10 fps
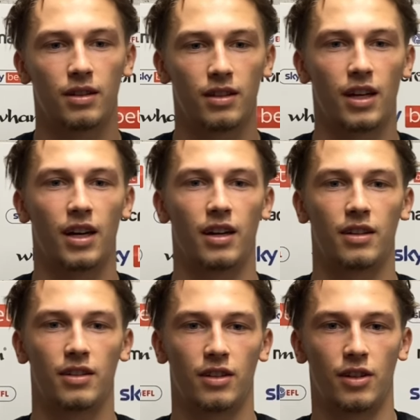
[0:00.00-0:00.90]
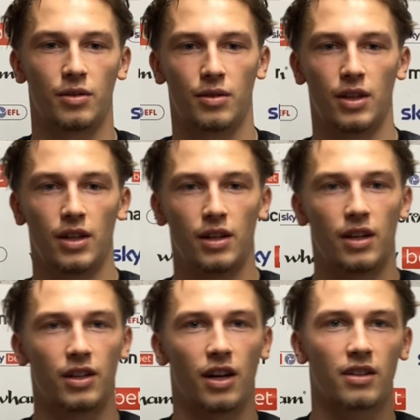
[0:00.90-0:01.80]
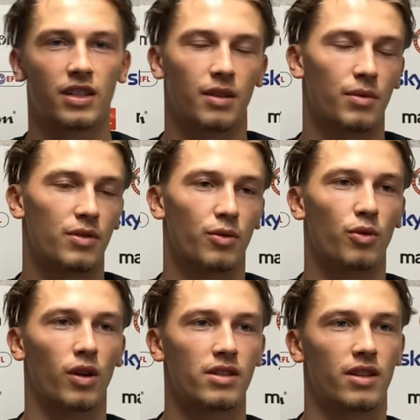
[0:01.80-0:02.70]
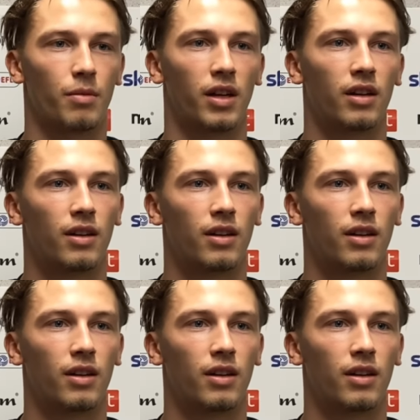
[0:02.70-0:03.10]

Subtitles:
Yeah, you know, a young team means we're all quite similar.